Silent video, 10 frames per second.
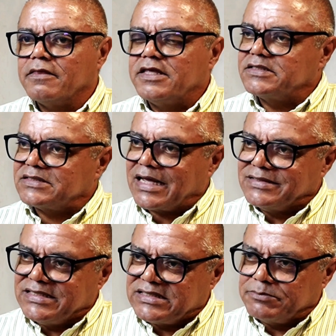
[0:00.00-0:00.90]
this
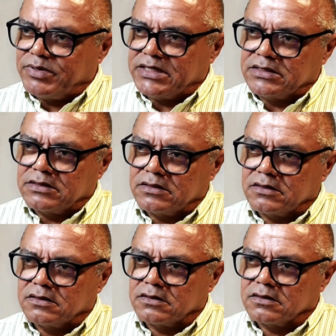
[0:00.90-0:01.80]
discipline
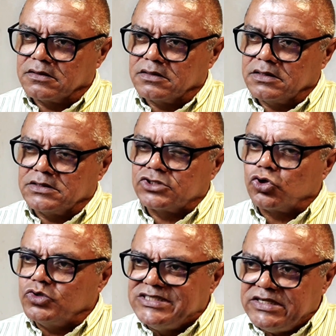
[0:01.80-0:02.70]
is
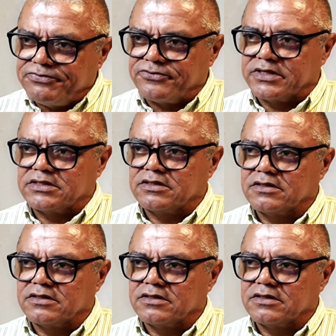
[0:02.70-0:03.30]
so different